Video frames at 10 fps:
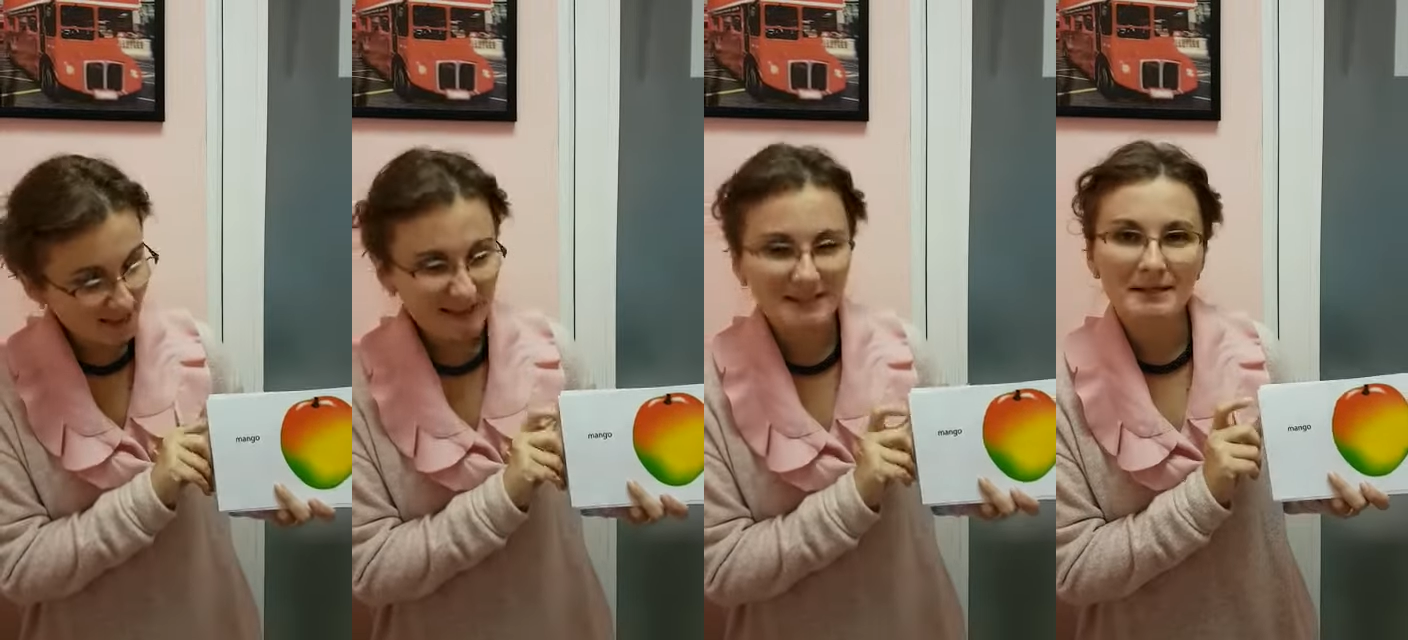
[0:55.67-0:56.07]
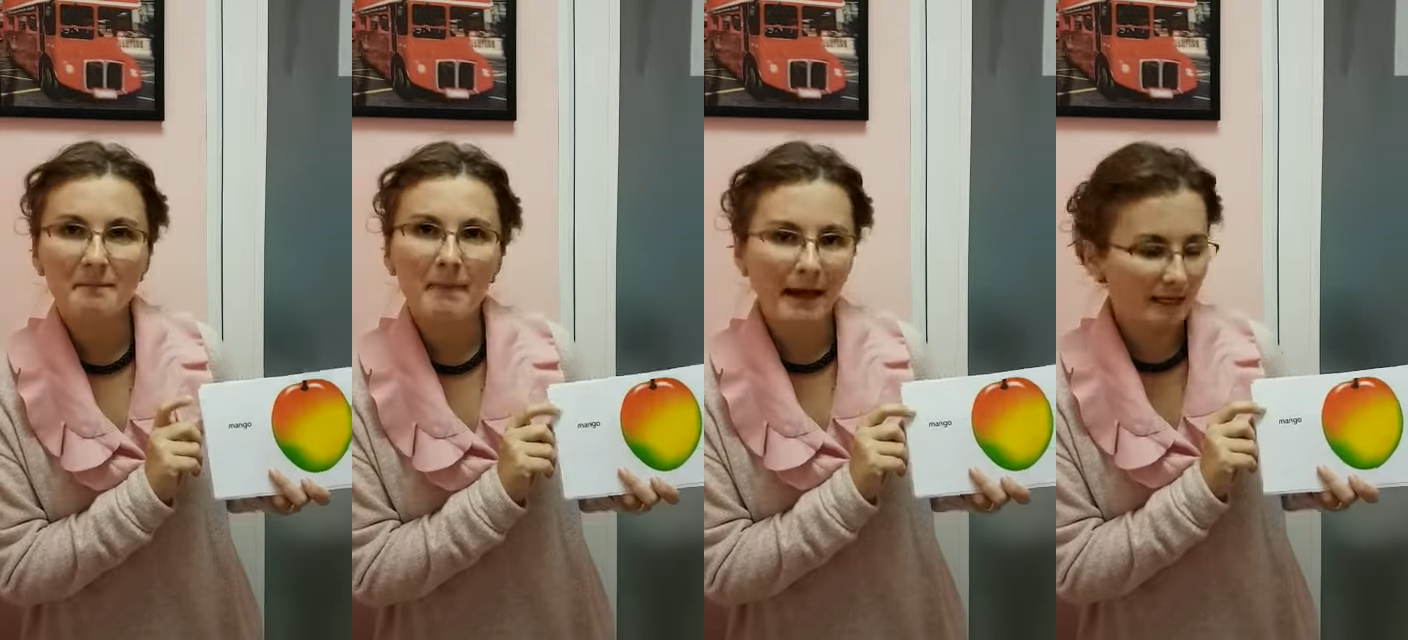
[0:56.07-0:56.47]
This is
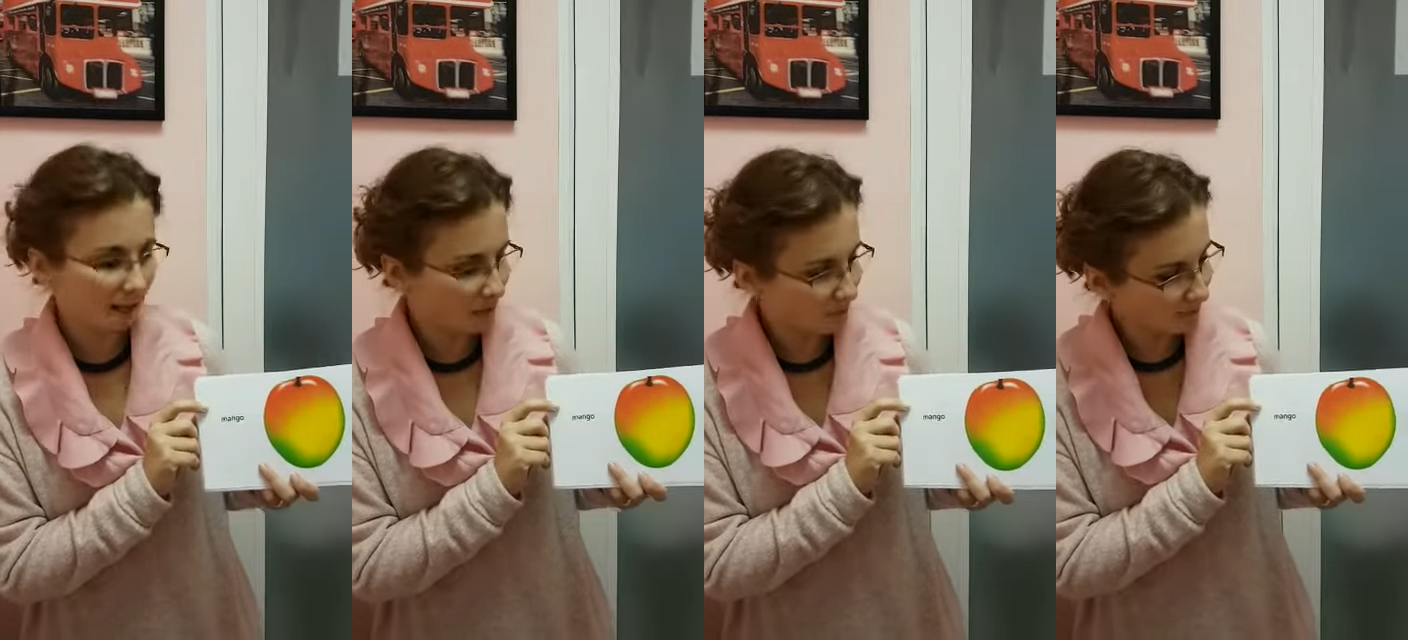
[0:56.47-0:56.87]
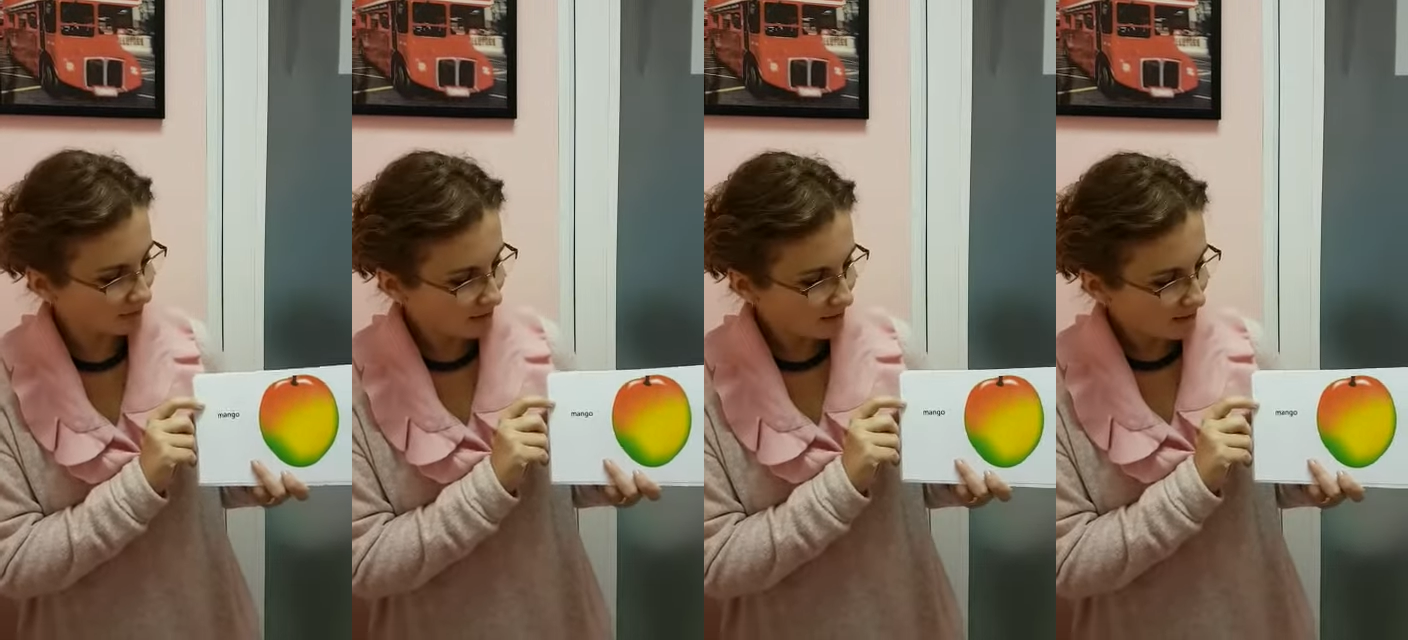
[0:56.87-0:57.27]
the mango.
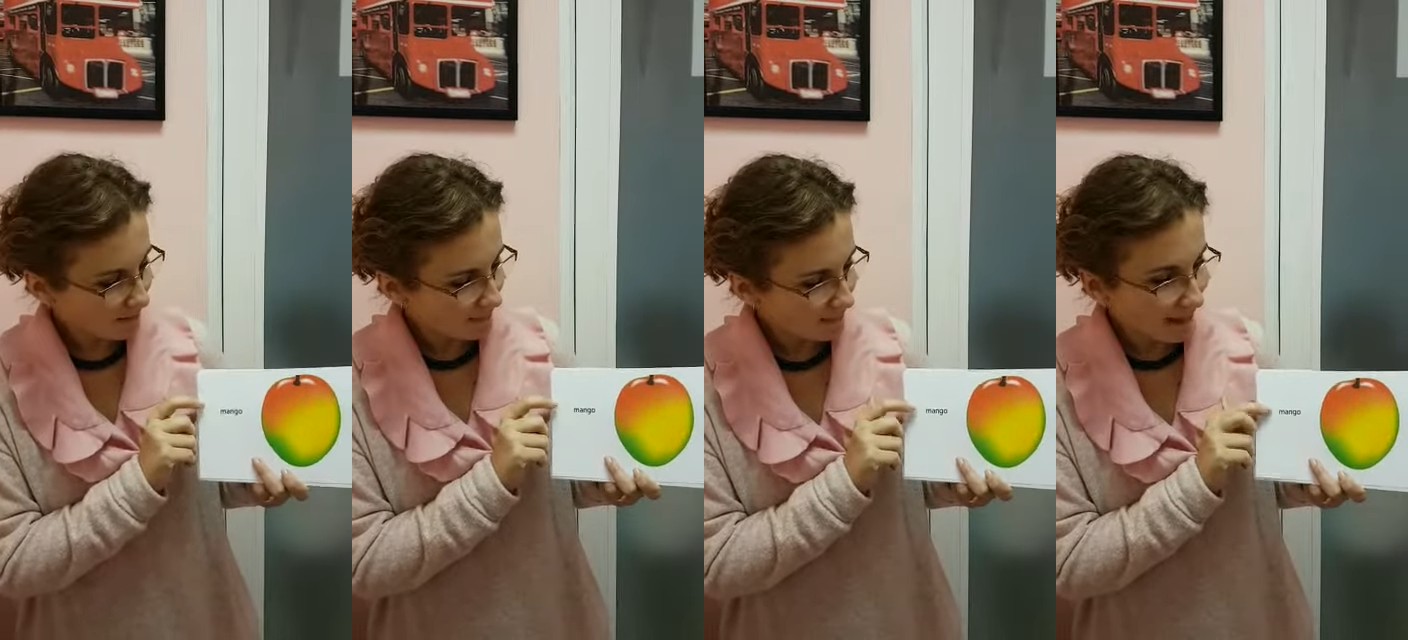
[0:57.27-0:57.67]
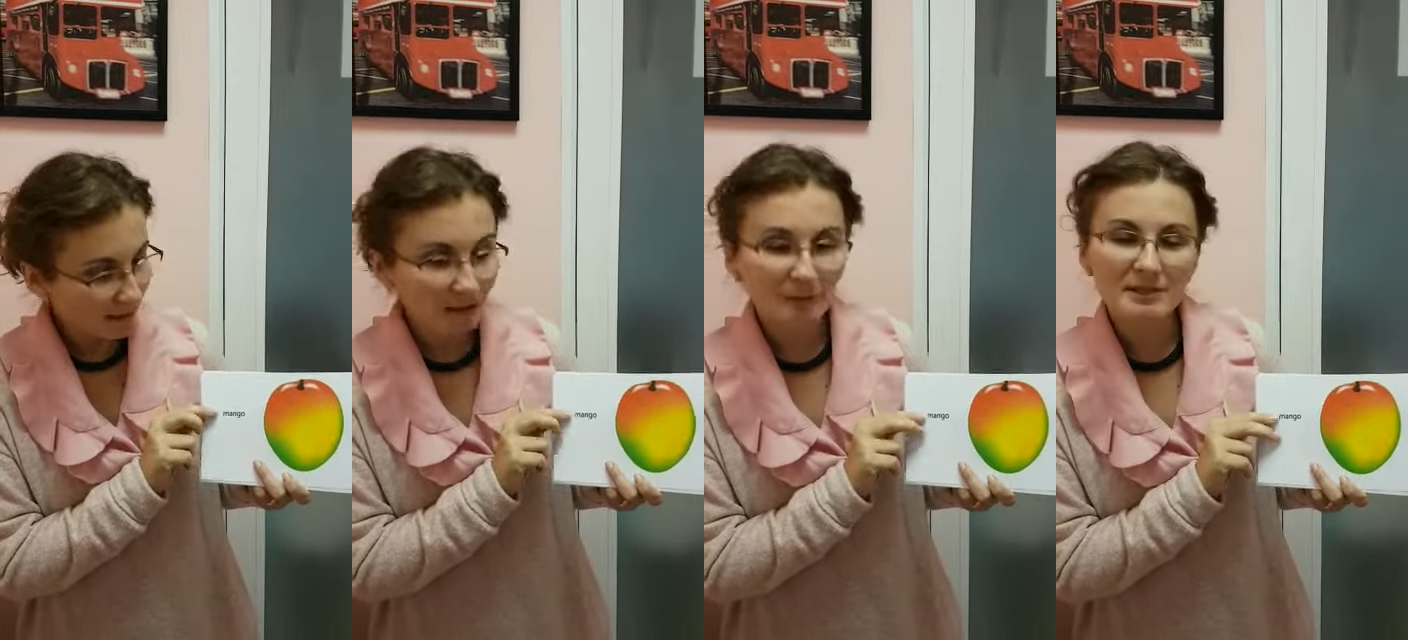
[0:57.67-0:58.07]
The
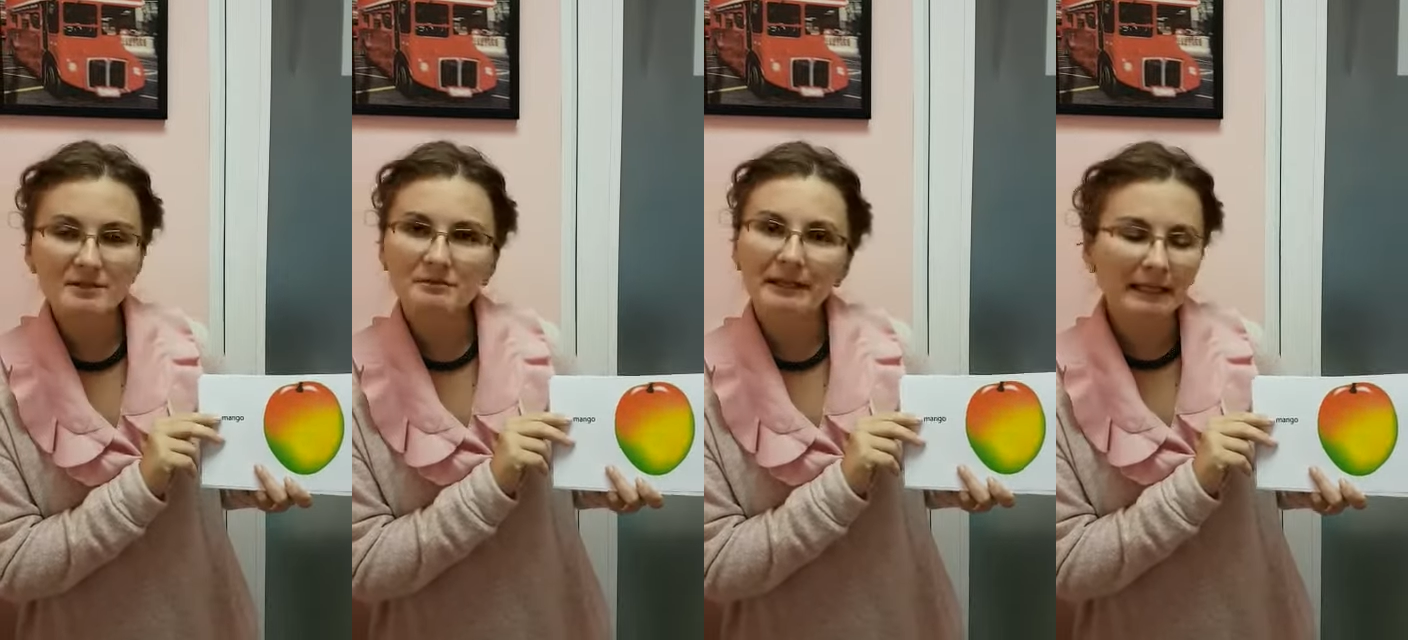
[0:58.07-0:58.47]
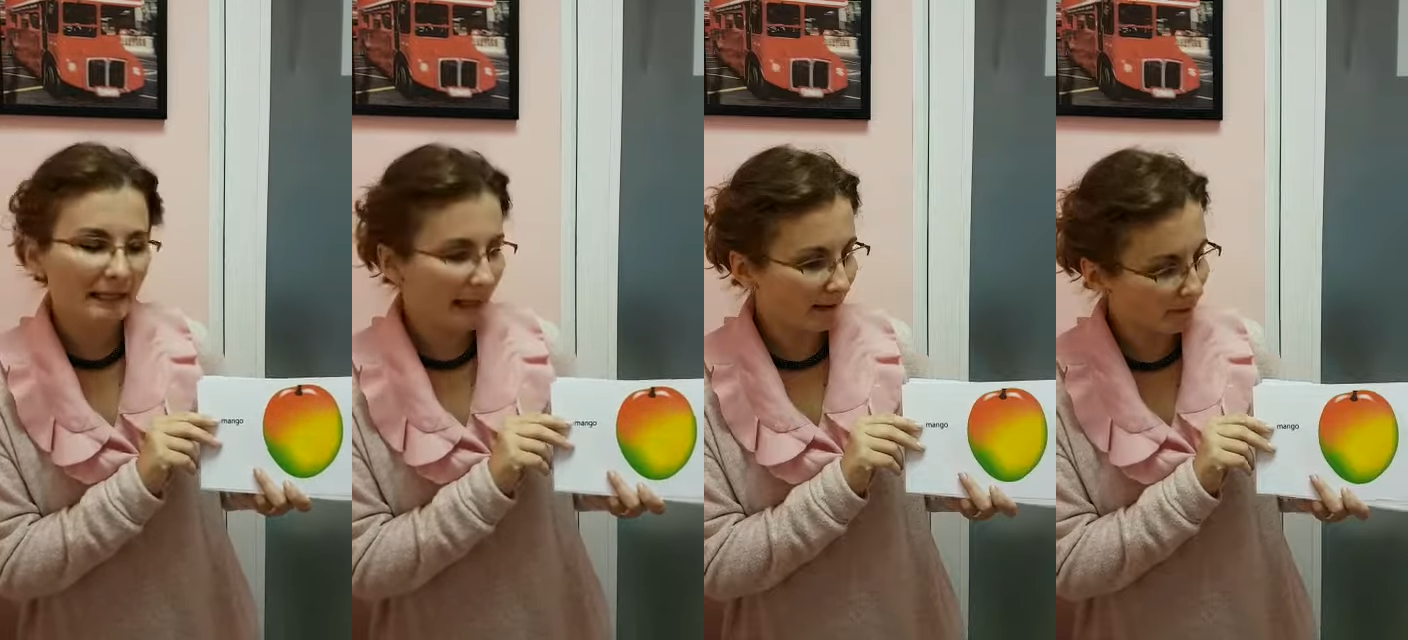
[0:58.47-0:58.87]
mango is
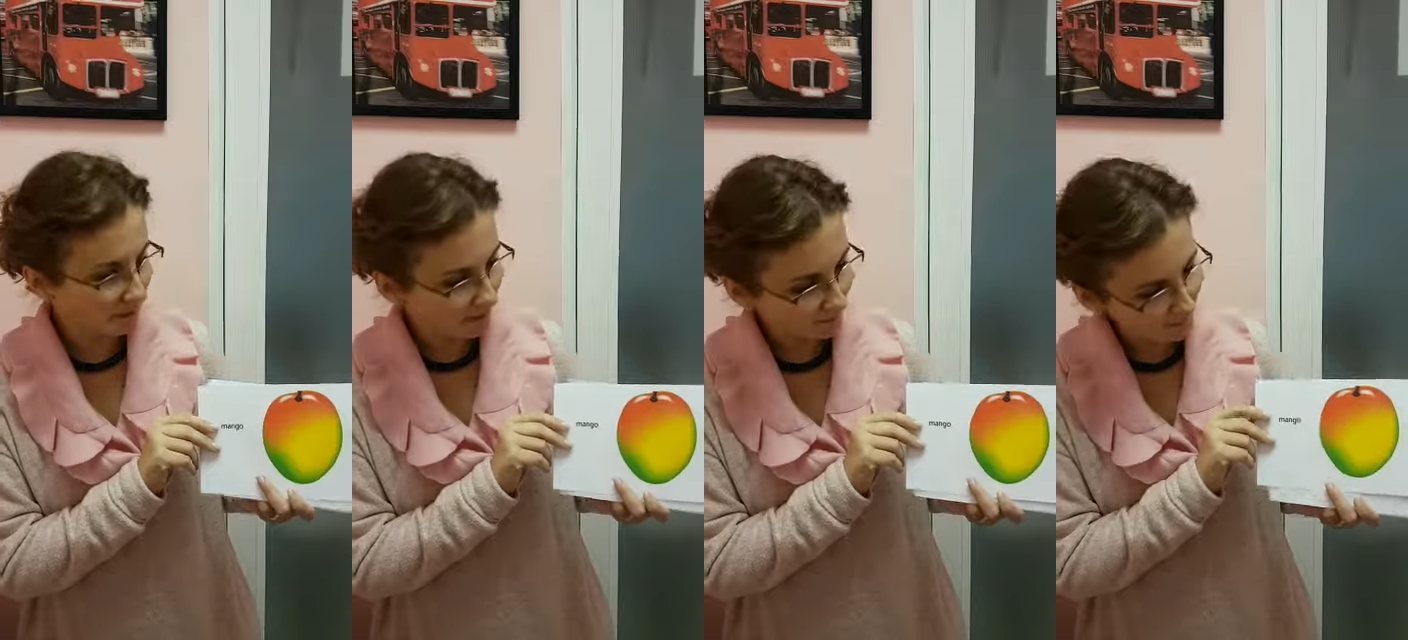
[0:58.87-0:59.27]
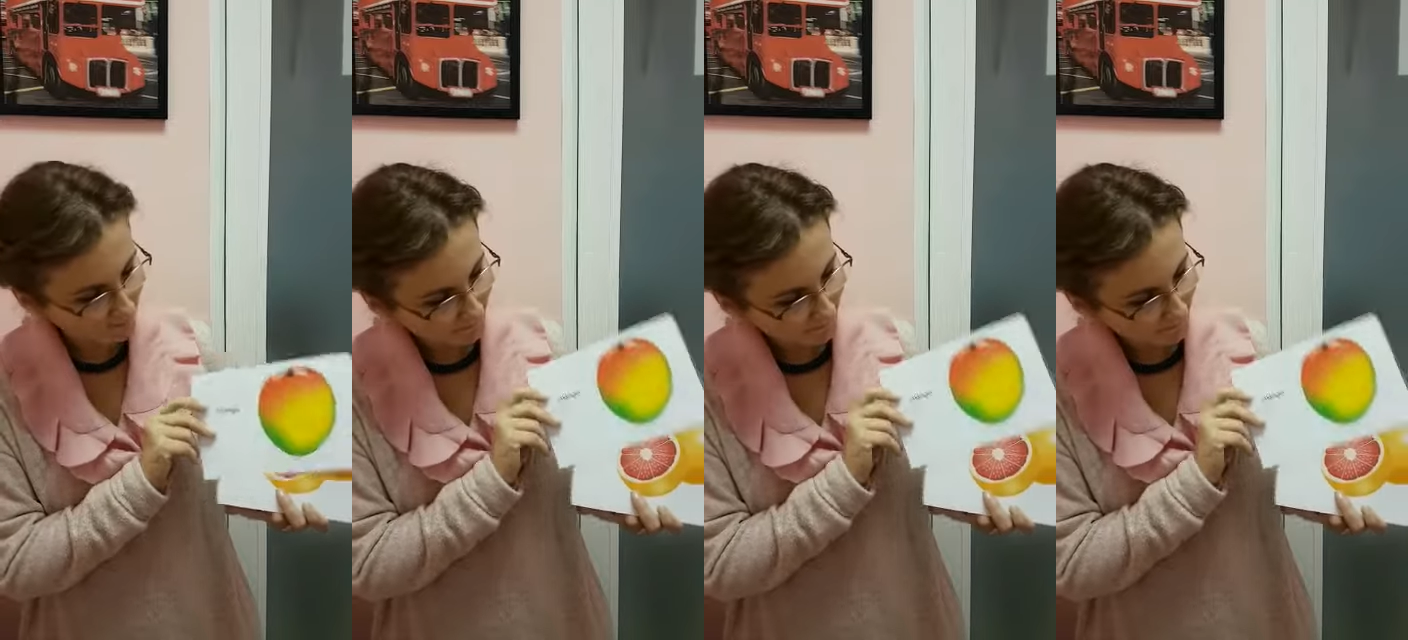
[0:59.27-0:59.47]
really healthy.